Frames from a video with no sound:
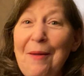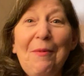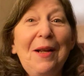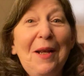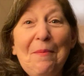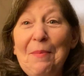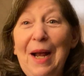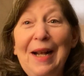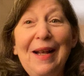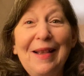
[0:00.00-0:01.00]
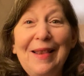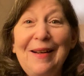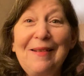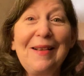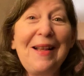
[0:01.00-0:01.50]
I want to get back out
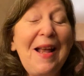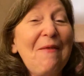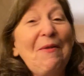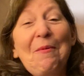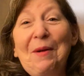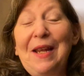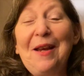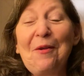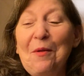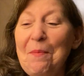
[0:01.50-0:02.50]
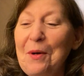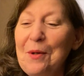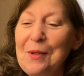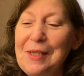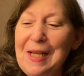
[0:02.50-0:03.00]
there to life. I want to hear the
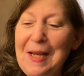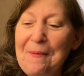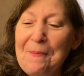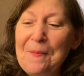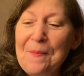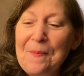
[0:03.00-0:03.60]
birds sing.